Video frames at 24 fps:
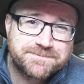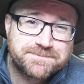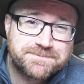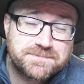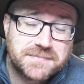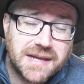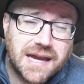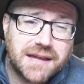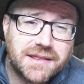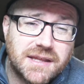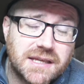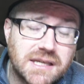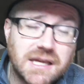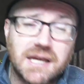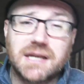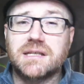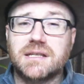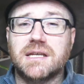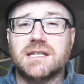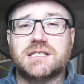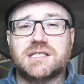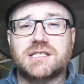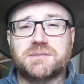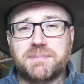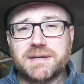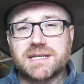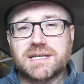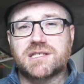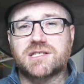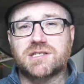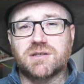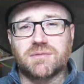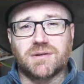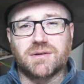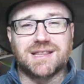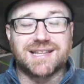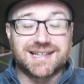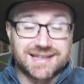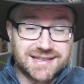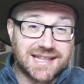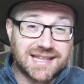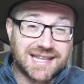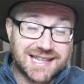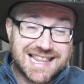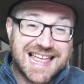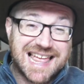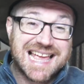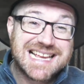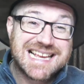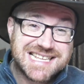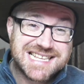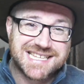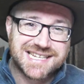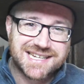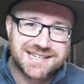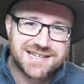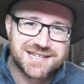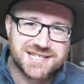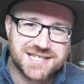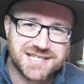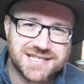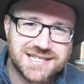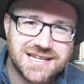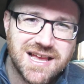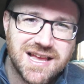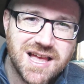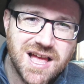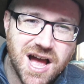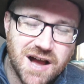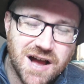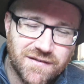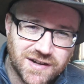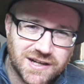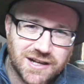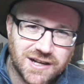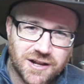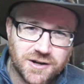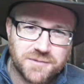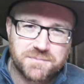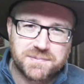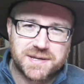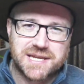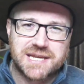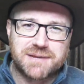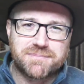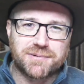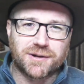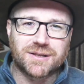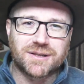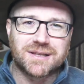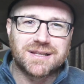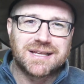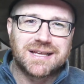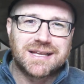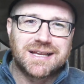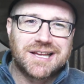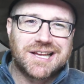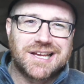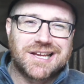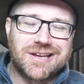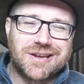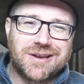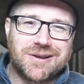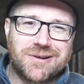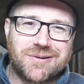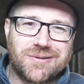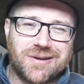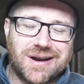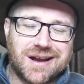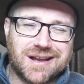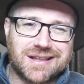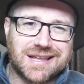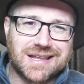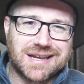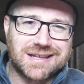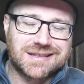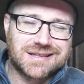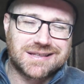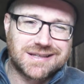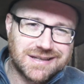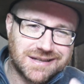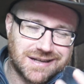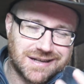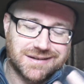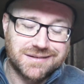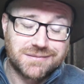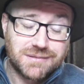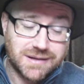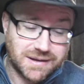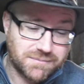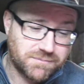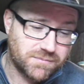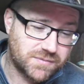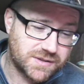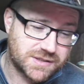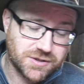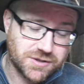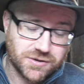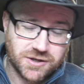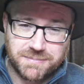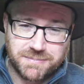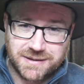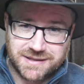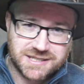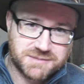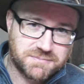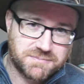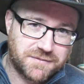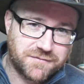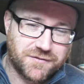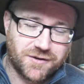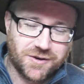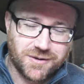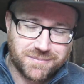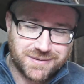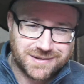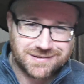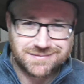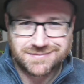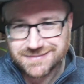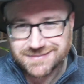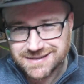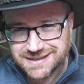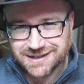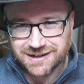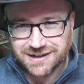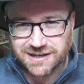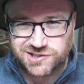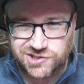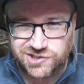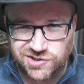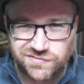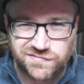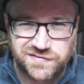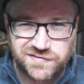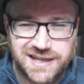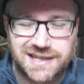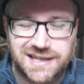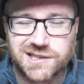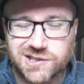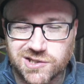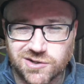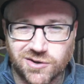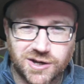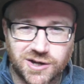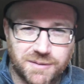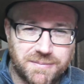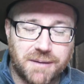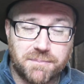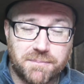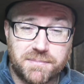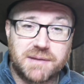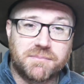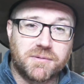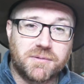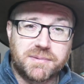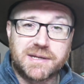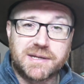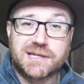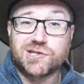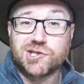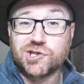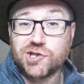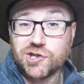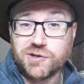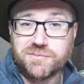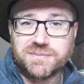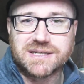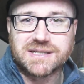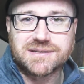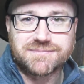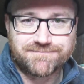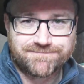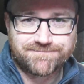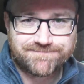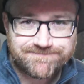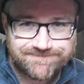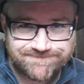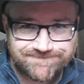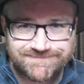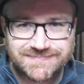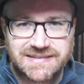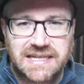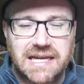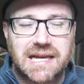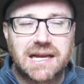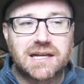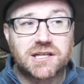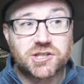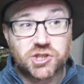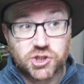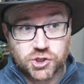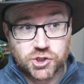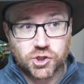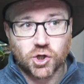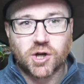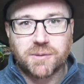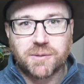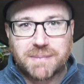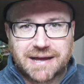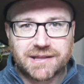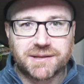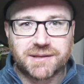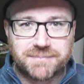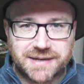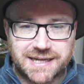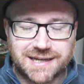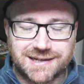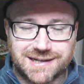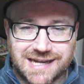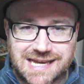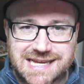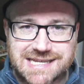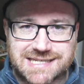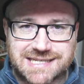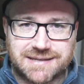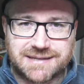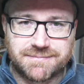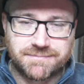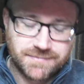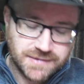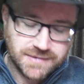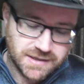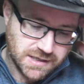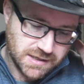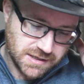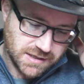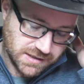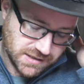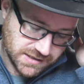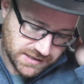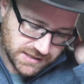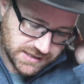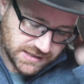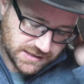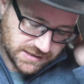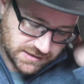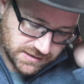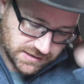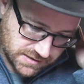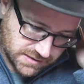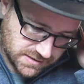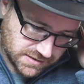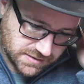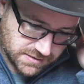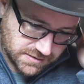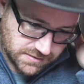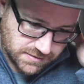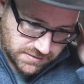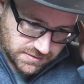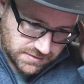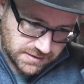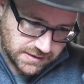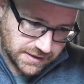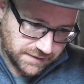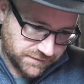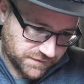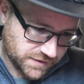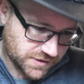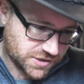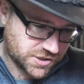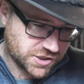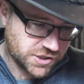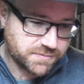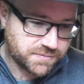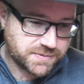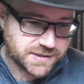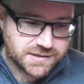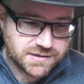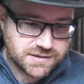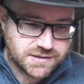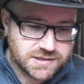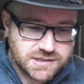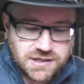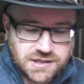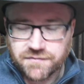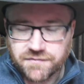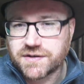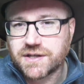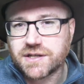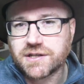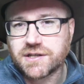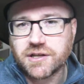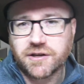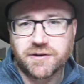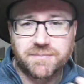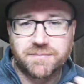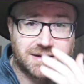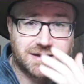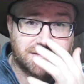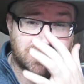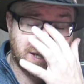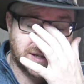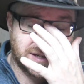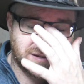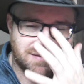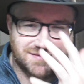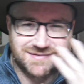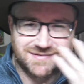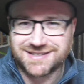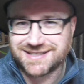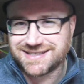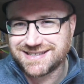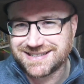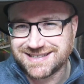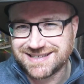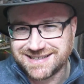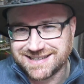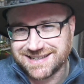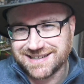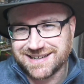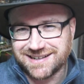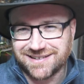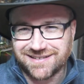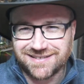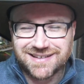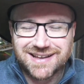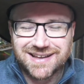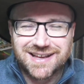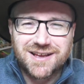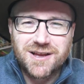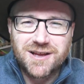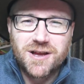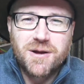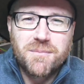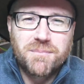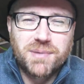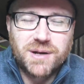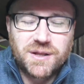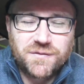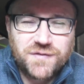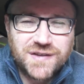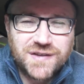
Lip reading: and it speaks to the laziness of a lot of people who, and we talk about this before, but I shouldn't really talk about people being stupid. I should talk about them being lazy, because if you're stupid, there's nothing you can do about it, But if you're